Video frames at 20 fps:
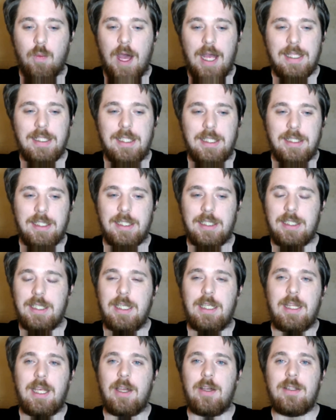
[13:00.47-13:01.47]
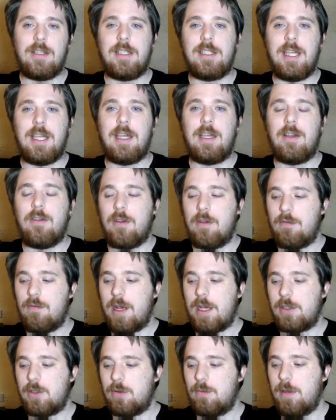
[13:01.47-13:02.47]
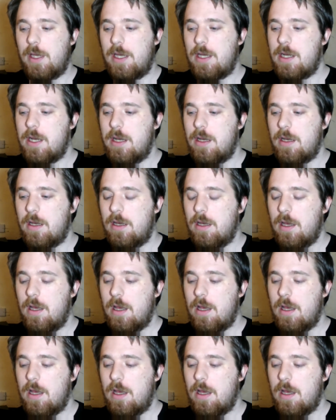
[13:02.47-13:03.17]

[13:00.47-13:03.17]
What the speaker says: wanted to see The Undertaker at WrestleMania.